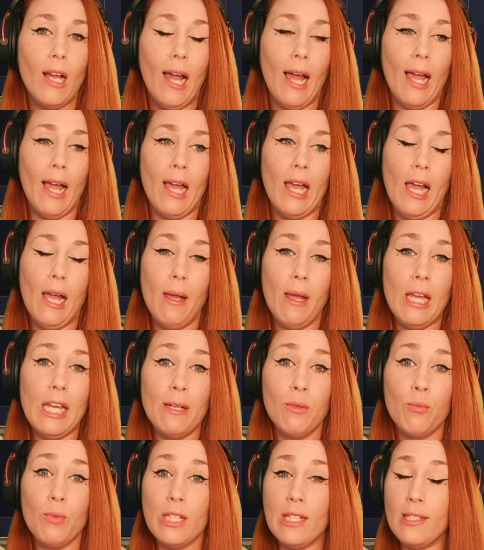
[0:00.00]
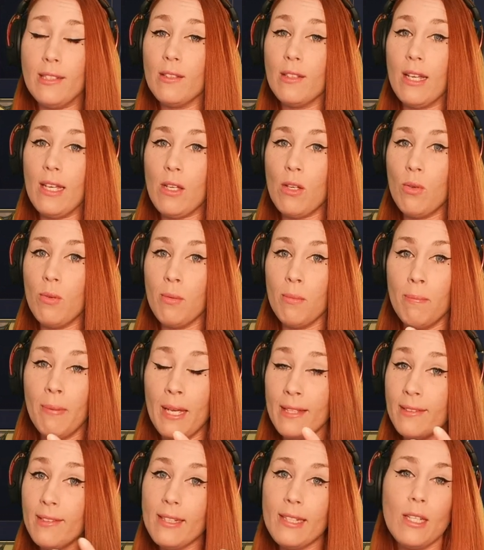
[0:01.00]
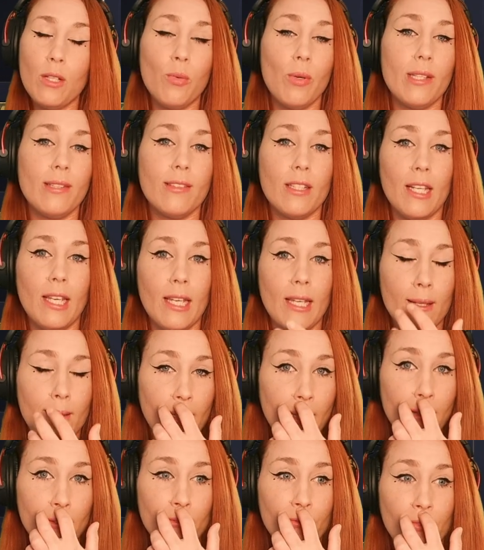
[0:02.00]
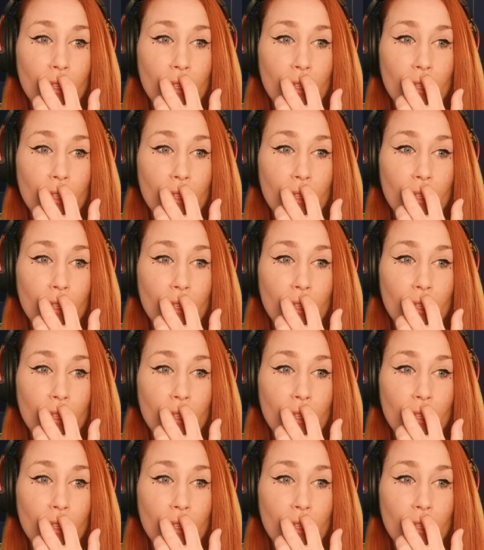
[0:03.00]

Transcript: and was basically questioning if